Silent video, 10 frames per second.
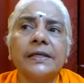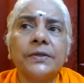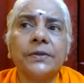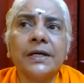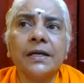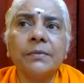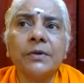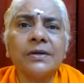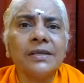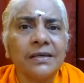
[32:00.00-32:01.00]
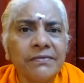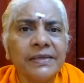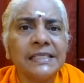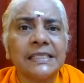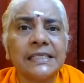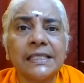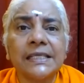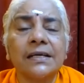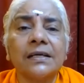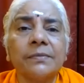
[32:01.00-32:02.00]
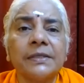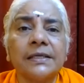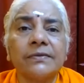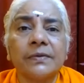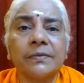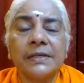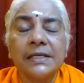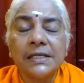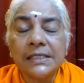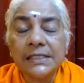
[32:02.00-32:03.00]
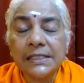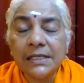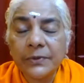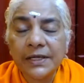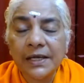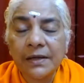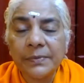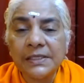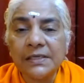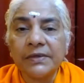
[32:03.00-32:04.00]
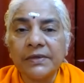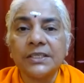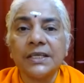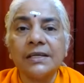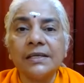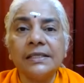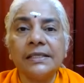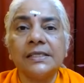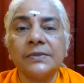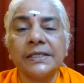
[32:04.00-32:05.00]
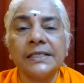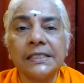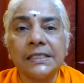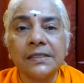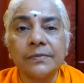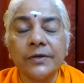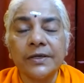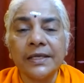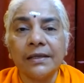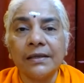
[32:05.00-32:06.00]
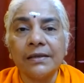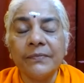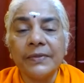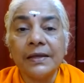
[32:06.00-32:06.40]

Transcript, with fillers: you know, I'm not convinced that Atma Tattvam, still what happens if I chant these verses in the morning,